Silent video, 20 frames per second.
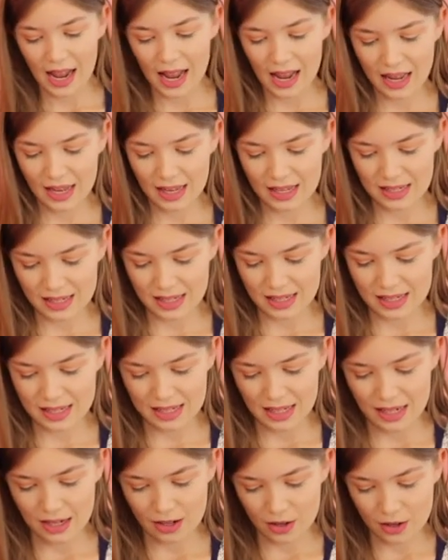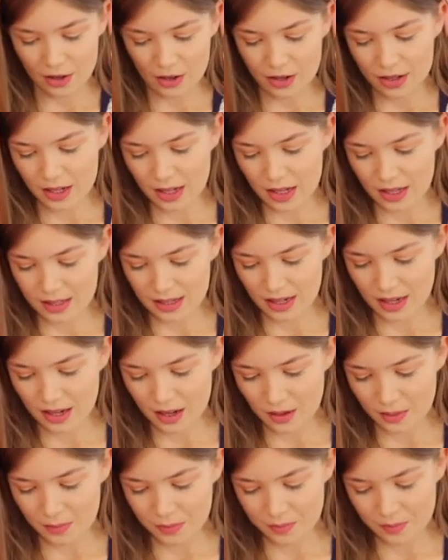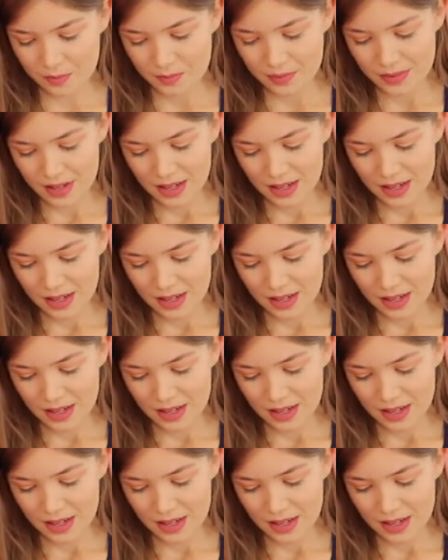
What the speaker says: And let's take a look at them.